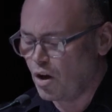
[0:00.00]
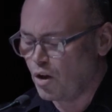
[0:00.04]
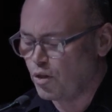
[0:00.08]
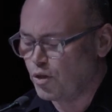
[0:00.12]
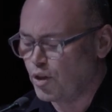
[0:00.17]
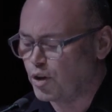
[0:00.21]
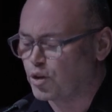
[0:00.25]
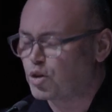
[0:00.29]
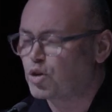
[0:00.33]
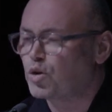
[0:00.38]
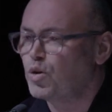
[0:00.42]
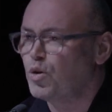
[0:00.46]

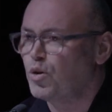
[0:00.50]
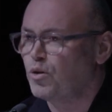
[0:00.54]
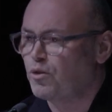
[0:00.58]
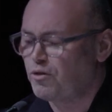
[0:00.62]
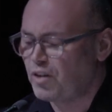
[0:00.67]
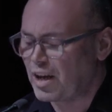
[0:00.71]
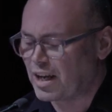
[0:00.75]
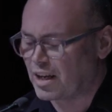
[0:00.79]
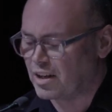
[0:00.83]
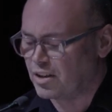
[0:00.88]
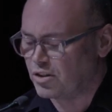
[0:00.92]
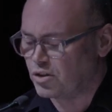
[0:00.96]
The two
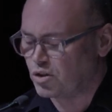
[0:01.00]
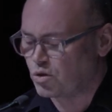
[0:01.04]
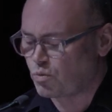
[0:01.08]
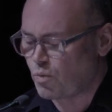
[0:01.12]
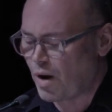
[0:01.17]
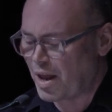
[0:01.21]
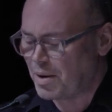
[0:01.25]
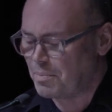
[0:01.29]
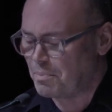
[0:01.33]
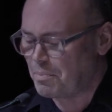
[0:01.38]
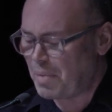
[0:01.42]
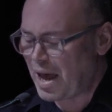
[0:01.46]
figures
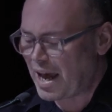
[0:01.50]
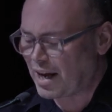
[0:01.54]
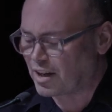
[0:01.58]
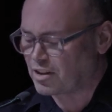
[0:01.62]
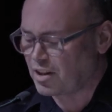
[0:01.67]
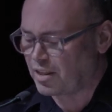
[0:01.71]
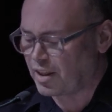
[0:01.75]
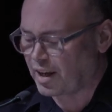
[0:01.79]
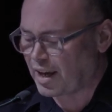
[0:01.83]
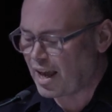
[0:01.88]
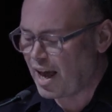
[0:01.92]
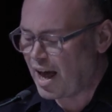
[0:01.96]
run back to
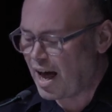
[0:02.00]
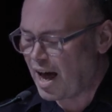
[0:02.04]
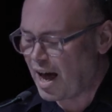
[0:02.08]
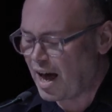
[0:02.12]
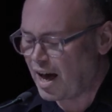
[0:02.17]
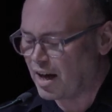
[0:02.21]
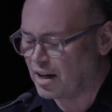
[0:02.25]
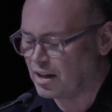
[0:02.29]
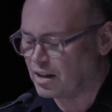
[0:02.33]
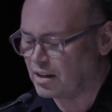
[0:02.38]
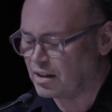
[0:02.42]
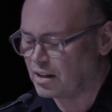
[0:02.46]
the
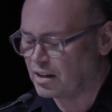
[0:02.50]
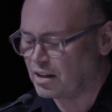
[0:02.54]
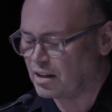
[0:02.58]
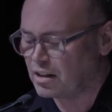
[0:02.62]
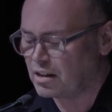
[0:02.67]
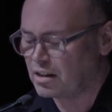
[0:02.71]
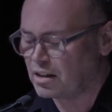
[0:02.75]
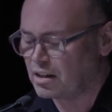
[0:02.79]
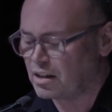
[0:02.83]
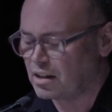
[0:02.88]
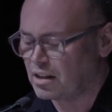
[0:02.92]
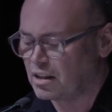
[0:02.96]
car.
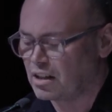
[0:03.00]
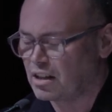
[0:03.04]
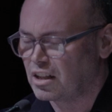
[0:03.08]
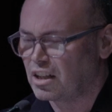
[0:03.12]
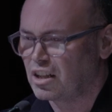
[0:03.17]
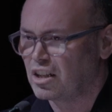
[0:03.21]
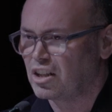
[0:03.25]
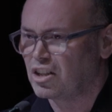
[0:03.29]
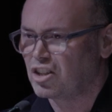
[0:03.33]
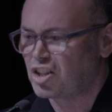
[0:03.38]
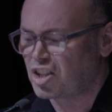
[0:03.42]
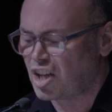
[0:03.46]

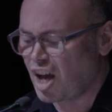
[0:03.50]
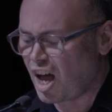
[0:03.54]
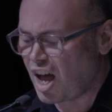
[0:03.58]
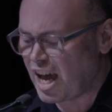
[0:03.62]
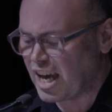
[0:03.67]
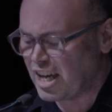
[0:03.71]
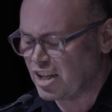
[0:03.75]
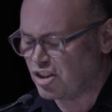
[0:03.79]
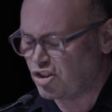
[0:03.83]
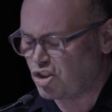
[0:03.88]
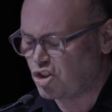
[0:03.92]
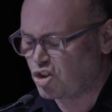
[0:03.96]

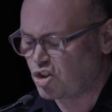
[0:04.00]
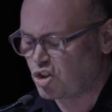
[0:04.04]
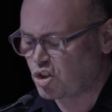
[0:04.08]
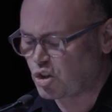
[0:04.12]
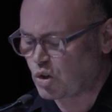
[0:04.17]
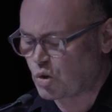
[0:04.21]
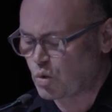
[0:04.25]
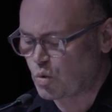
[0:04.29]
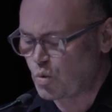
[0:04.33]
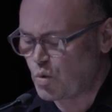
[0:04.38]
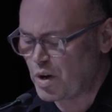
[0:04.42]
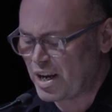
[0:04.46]
Tyres
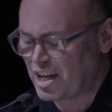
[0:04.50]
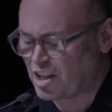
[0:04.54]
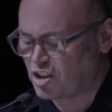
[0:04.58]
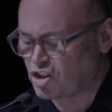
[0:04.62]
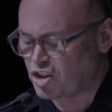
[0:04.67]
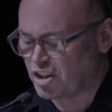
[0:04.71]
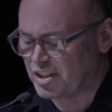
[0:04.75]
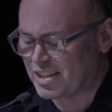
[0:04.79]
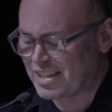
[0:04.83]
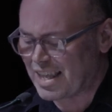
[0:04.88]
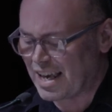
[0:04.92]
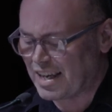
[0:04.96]
screech
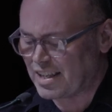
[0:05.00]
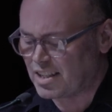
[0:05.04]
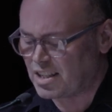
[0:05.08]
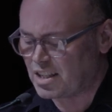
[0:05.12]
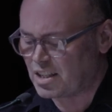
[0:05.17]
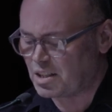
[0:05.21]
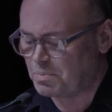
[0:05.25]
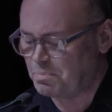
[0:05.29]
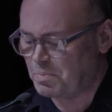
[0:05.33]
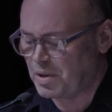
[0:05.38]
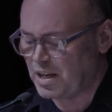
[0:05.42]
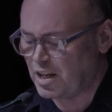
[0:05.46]
as they
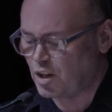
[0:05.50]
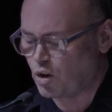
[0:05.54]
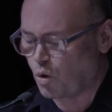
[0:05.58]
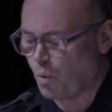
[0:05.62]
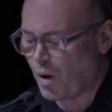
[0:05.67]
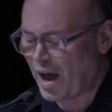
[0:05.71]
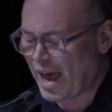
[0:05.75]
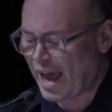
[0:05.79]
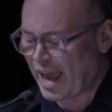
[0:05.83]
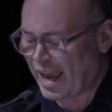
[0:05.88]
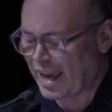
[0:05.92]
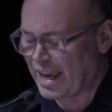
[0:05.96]
speed
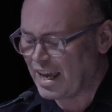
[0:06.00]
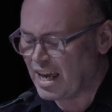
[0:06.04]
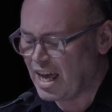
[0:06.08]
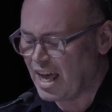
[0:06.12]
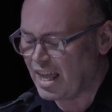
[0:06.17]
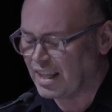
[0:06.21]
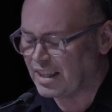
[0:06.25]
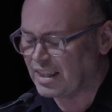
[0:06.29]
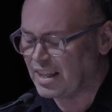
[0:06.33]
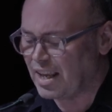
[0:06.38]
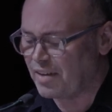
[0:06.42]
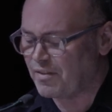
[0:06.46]
away,
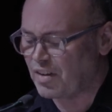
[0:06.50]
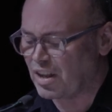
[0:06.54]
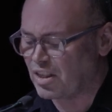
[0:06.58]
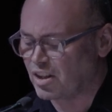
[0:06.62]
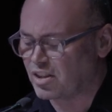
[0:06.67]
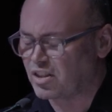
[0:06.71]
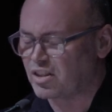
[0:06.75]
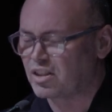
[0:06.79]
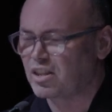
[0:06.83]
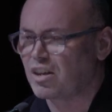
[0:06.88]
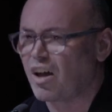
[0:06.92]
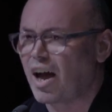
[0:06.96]
leaving the
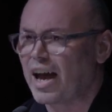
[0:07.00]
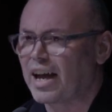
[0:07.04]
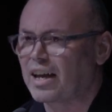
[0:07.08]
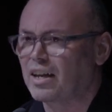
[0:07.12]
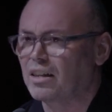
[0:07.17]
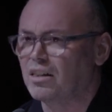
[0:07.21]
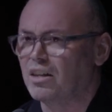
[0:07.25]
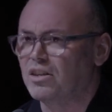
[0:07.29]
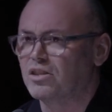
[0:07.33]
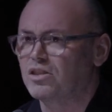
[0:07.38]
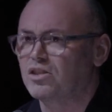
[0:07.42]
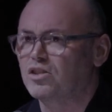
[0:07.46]

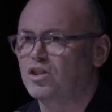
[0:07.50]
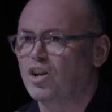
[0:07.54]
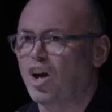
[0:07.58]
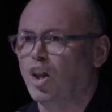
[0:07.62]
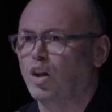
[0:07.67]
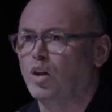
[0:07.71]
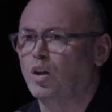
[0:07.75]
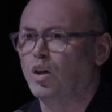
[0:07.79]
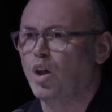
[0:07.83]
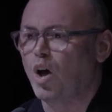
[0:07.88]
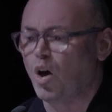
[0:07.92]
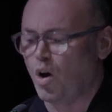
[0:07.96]
cyclist
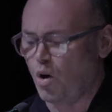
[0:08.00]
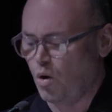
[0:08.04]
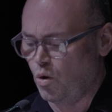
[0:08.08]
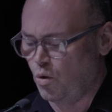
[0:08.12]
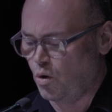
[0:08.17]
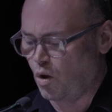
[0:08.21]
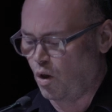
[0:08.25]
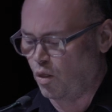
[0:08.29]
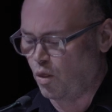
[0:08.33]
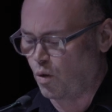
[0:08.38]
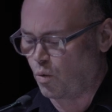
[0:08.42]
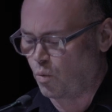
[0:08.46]
alone
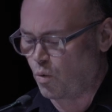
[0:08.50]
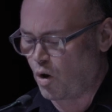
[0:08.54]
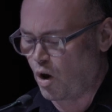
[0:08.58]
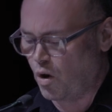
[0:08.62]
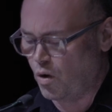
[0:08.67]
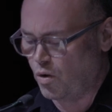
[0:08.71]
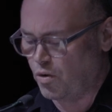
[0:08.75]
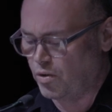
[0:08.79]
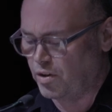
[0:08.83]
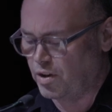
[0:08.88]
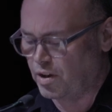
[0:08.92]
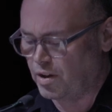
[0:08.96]
on the
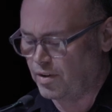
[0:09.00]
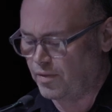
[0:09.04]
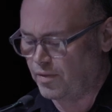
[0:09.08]
road.